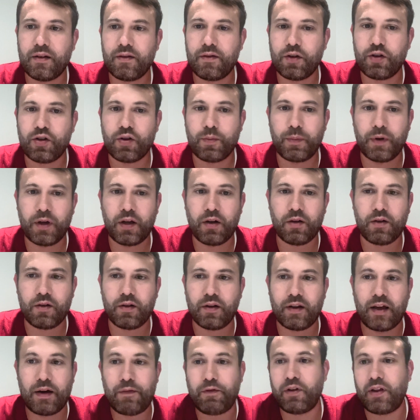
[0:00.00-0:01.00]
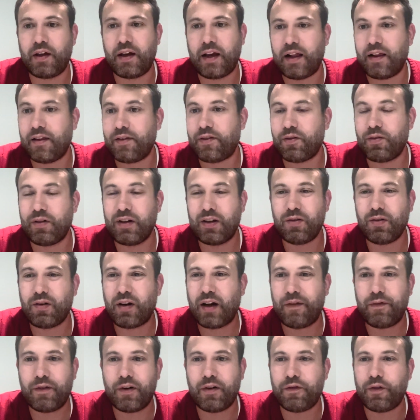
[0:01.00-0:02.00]
you should be good. And everything else you need to
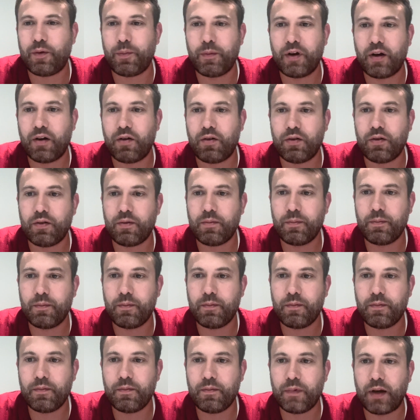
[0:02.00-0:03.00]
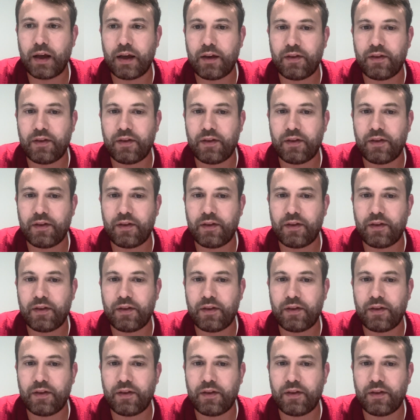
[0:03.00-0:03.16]
cover from your own like